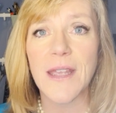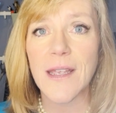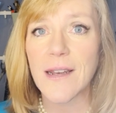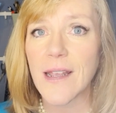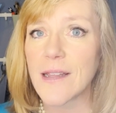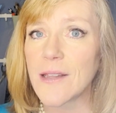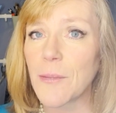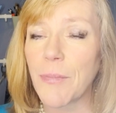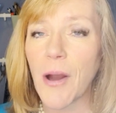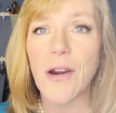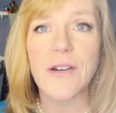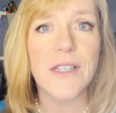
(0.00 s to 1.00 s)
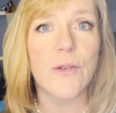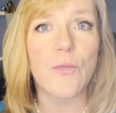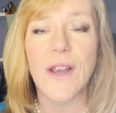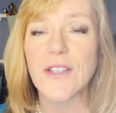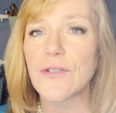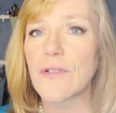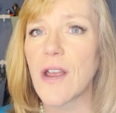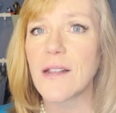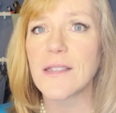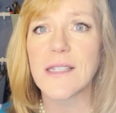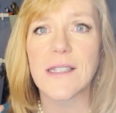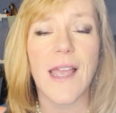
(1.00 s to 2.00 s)
it, the bars and
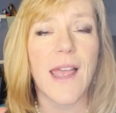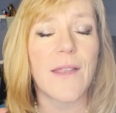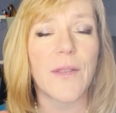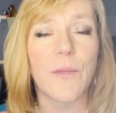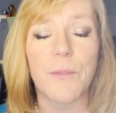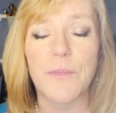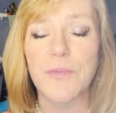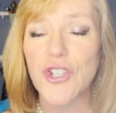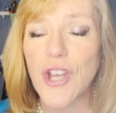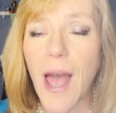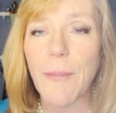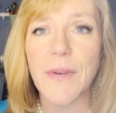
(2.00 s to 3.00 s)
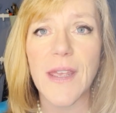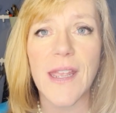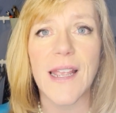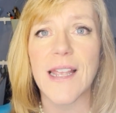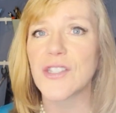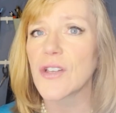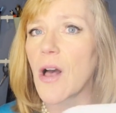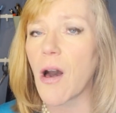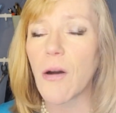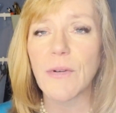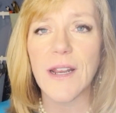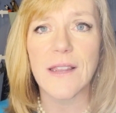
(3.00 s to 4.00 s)
restaurants and the shopping, it's
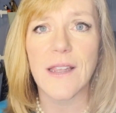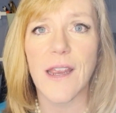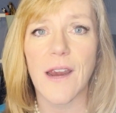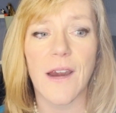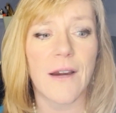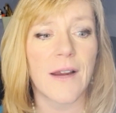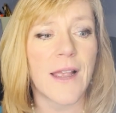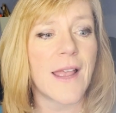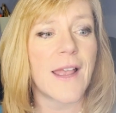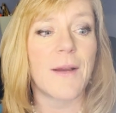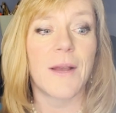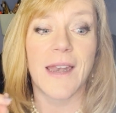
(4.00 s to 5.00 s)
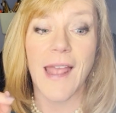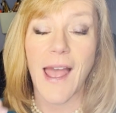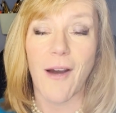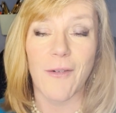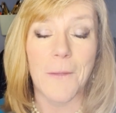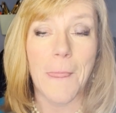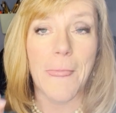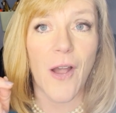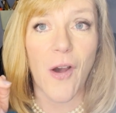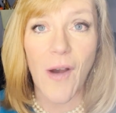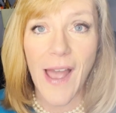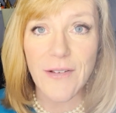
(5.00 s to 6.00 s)
all right there. Now,
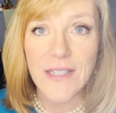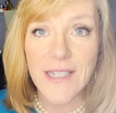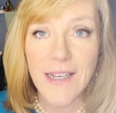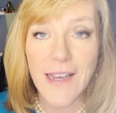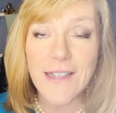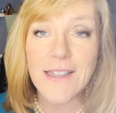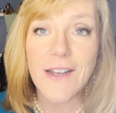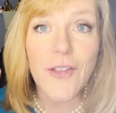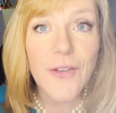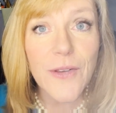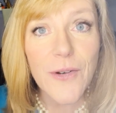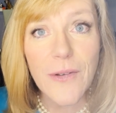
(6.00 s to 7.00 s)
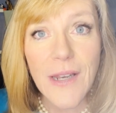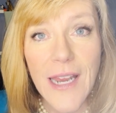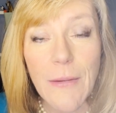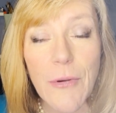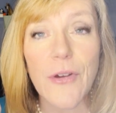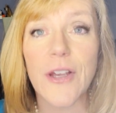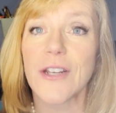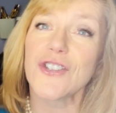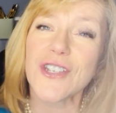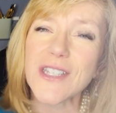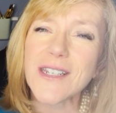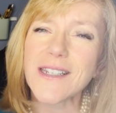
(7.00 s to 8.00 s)
Ohio City has another little neighborhood
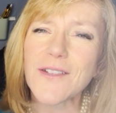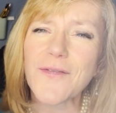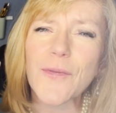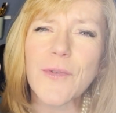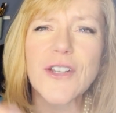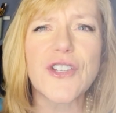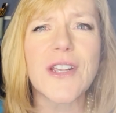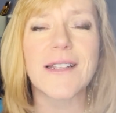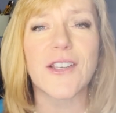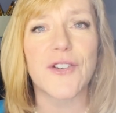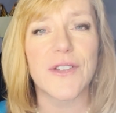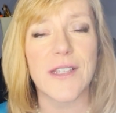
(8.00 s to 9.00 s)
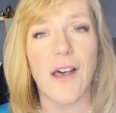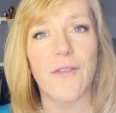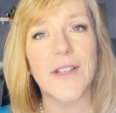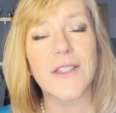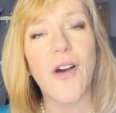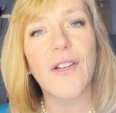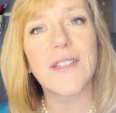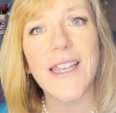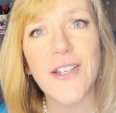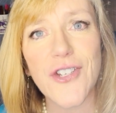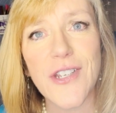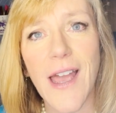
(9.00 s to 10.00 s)
just to differentiate yourself. It's called
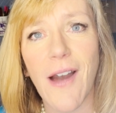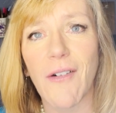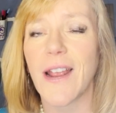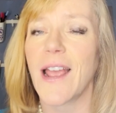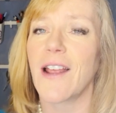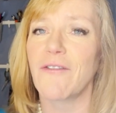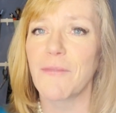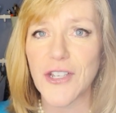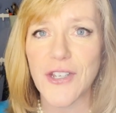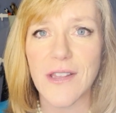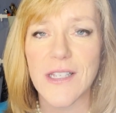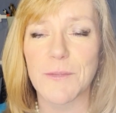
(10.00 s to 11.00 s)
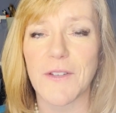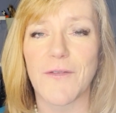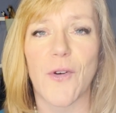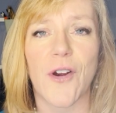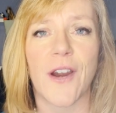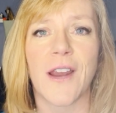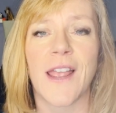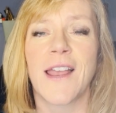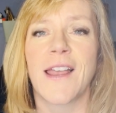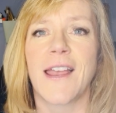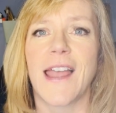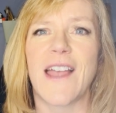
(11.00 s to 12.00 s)
Hinchtown, and I've mentioned this before,
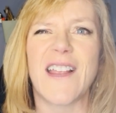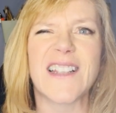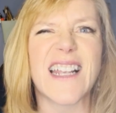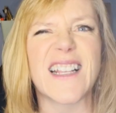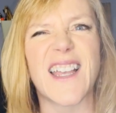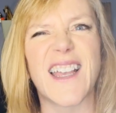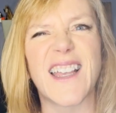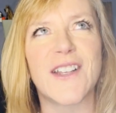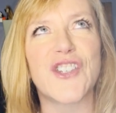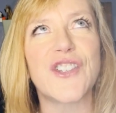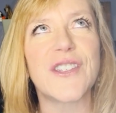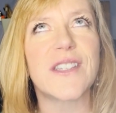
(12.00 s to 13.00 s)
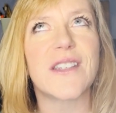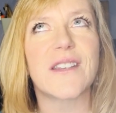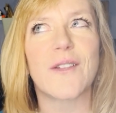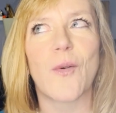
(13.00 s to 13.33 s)
and that's like the, it's just